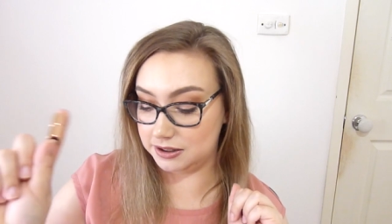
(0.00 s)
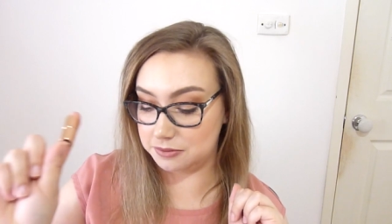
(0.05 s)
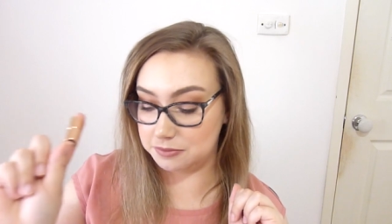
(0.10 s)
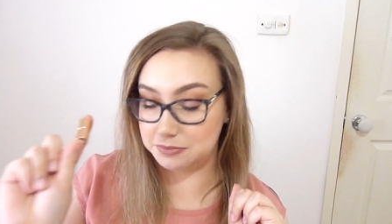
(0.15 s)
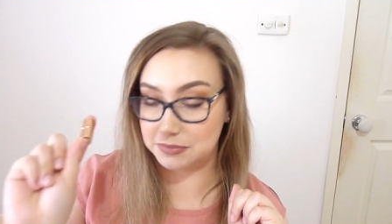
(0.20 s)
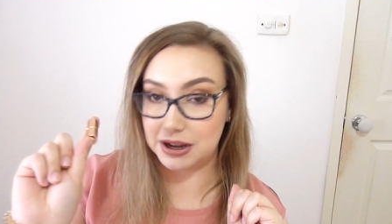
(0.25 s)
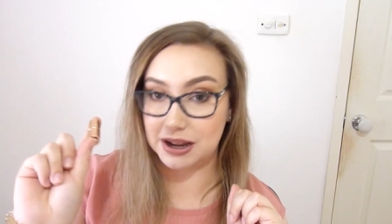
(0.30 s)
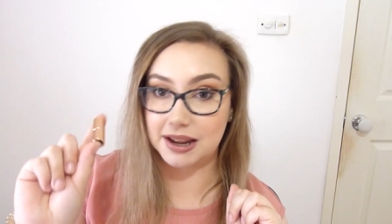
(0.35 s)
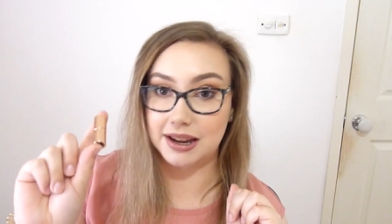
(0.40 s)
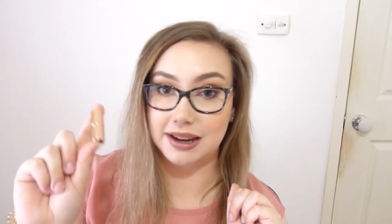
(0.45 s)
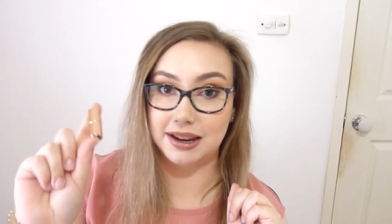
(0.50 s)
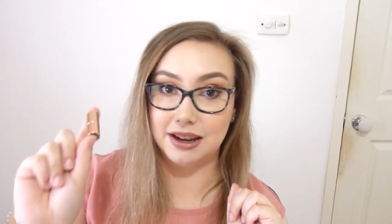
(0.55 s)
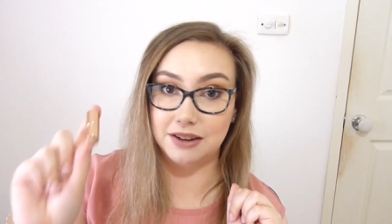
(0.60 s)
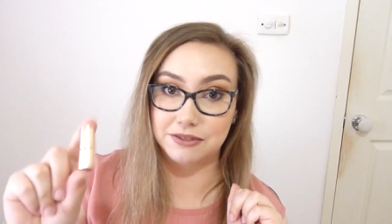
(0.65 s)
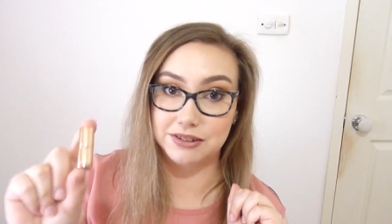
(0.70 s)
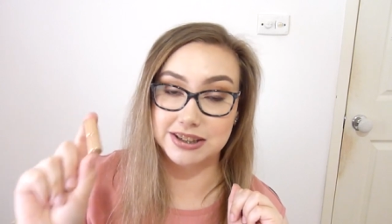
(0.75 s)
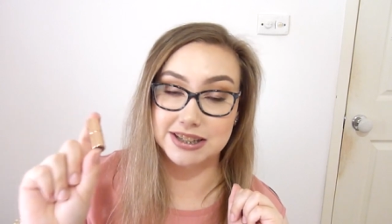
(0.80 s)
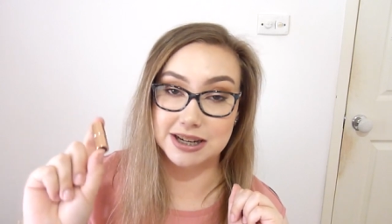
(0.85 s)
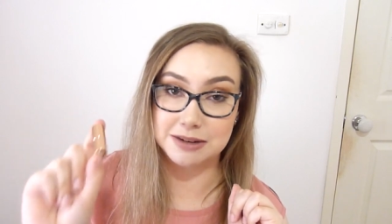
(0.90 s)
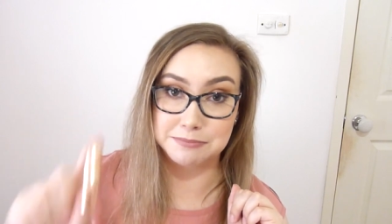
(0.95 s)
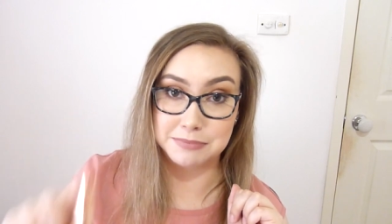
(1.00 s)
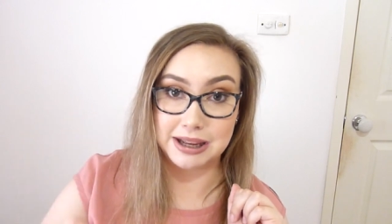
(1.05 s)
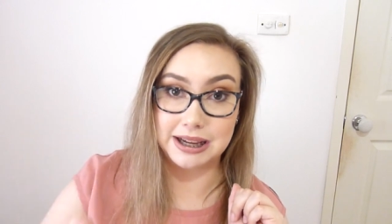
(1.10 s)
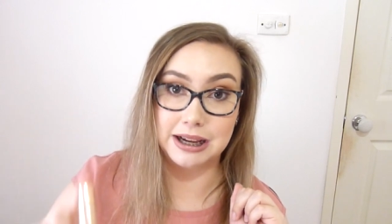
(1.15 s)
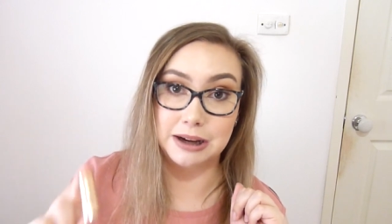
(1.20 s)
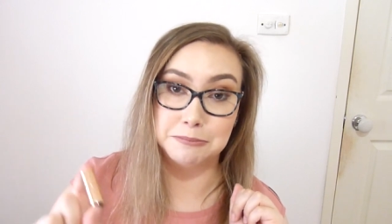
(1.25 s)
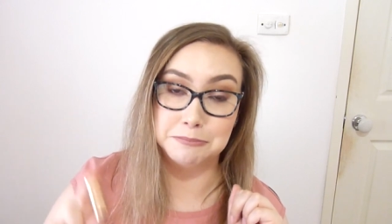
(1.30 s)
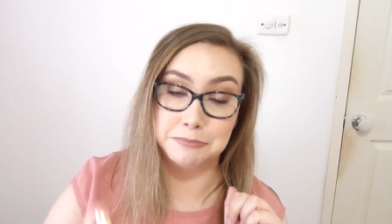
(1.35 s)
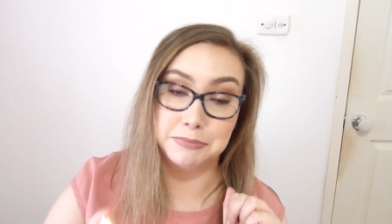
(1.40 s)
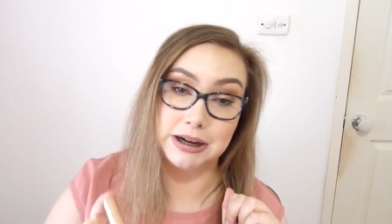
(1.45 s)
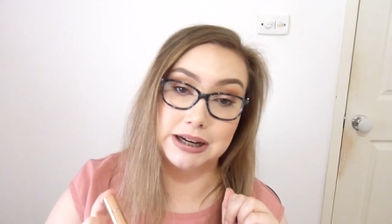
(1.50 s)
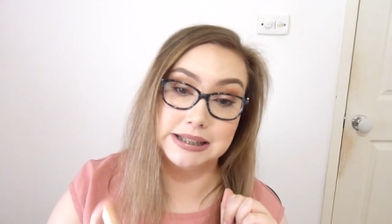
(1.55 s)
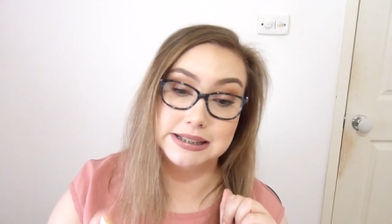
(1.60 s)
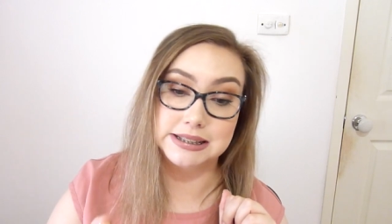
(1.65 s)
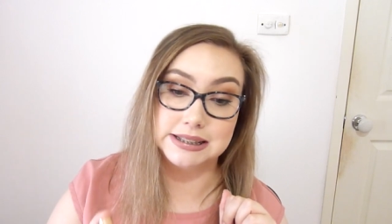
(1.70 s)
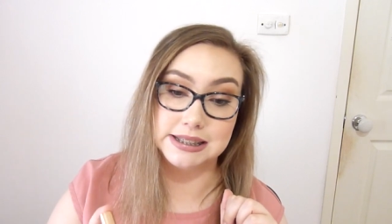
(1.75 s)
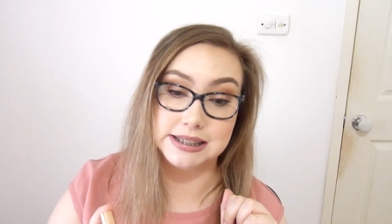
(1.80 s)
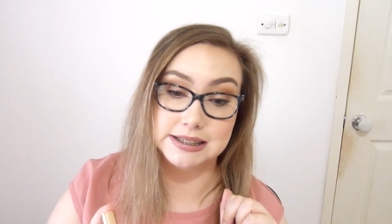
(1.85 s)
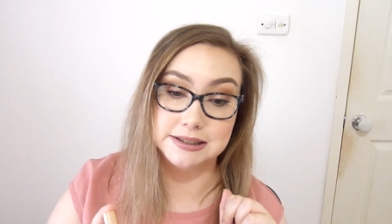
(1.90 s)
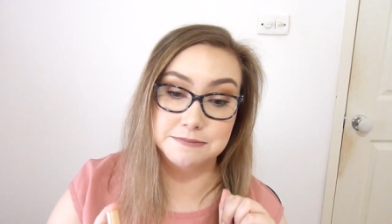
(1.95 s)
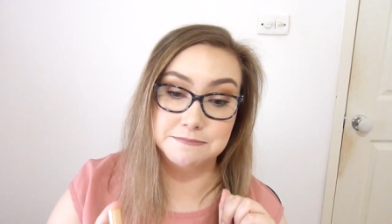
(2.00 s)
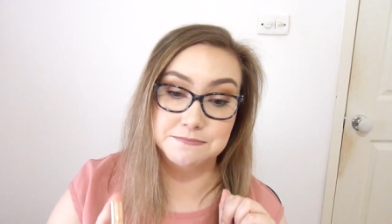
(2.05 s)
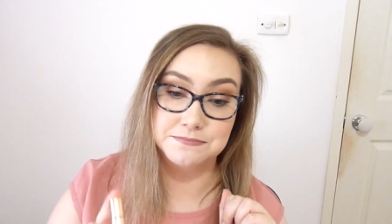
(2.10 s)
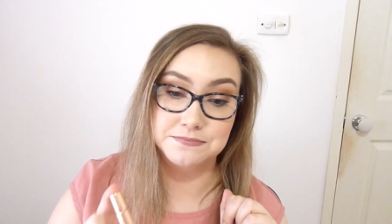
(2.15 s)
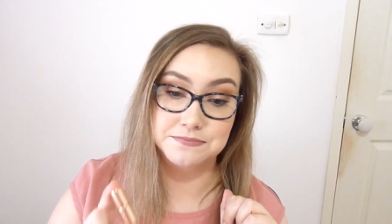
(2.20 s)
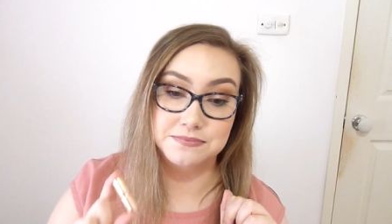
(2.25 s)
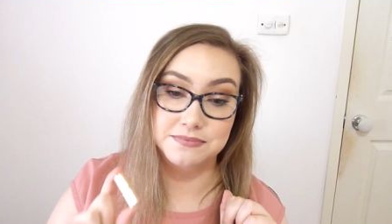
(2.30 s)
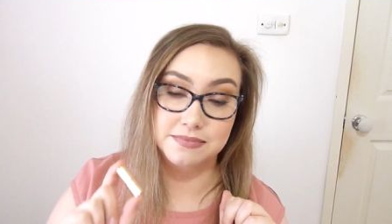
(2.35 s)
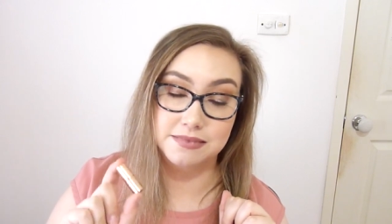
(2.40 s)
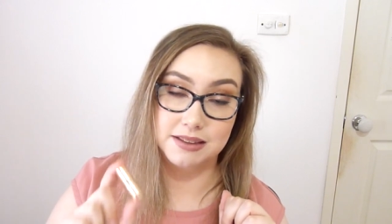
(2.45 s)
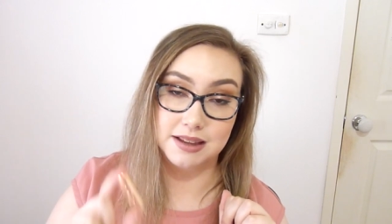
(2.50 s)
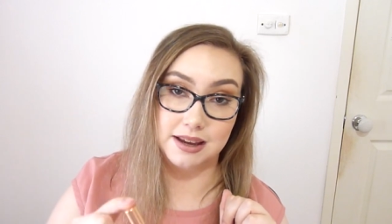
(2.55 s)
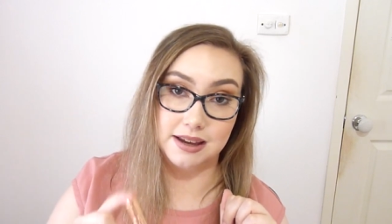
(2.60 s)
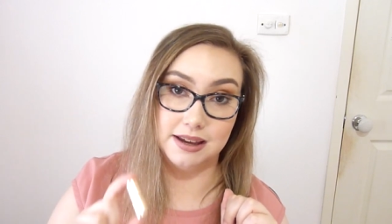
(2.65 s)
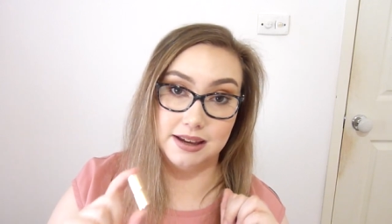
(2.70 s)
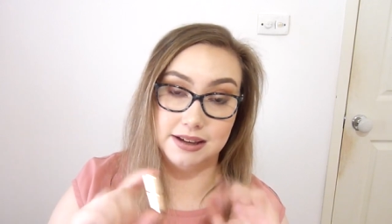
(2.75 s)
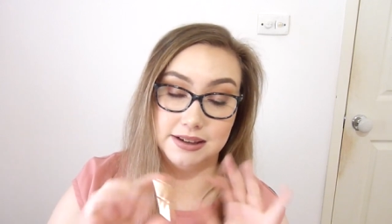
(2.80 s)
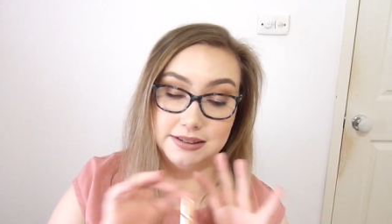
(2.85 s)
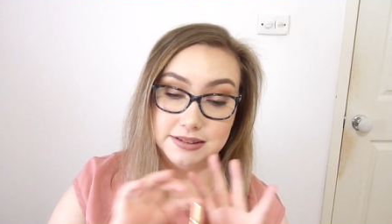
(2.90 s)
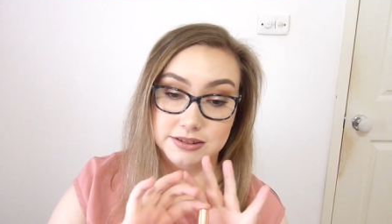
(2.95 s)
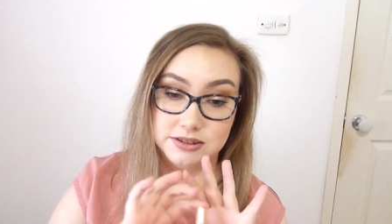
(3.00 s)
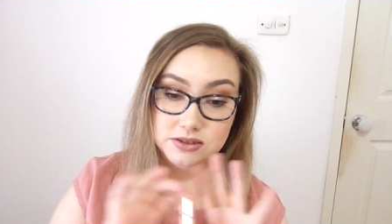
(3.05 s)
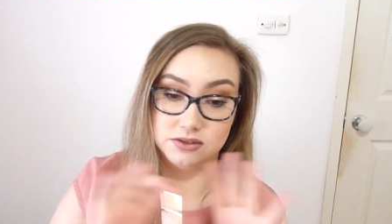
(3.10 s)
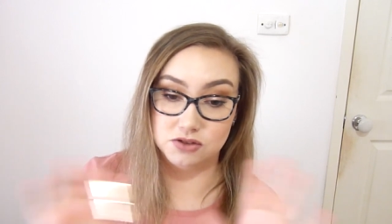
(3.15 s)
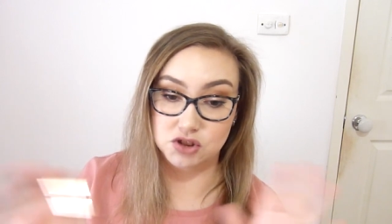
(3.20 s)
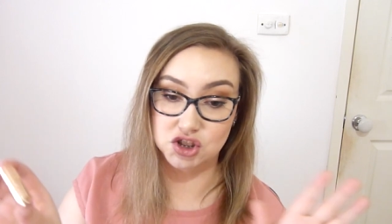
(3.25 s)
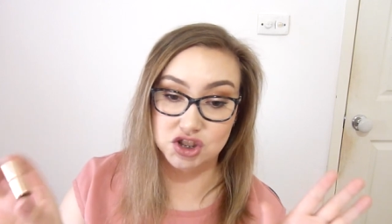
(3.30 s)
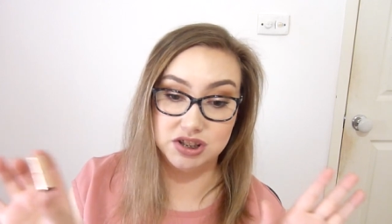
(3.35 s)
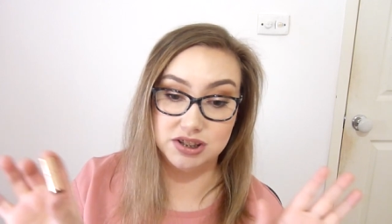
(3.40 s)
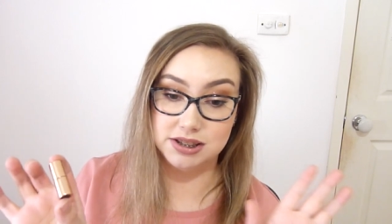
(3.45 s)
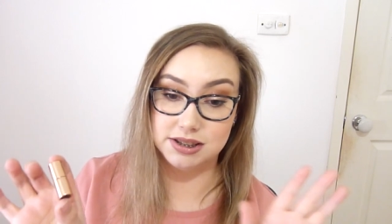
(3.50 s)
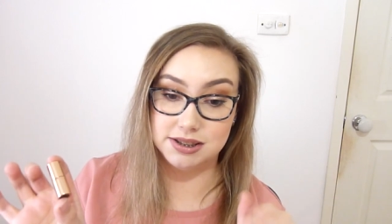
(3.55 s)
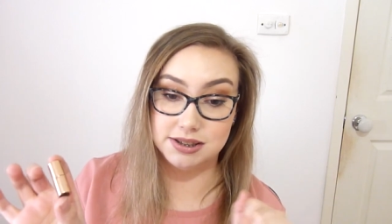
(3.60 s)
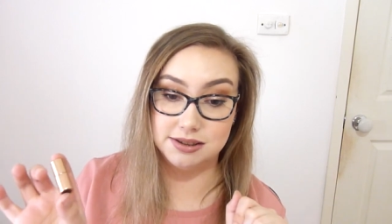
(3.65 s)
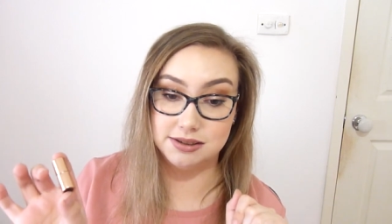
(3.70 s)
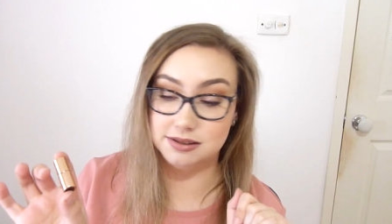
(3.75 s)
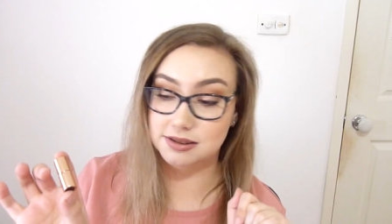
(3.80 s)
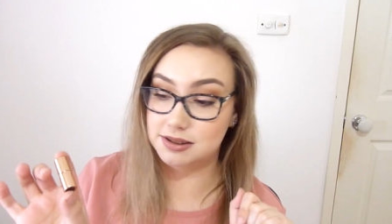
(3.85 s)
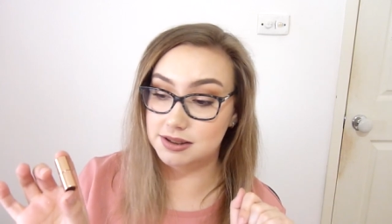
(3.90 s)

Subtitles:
my everyday makeup basket and just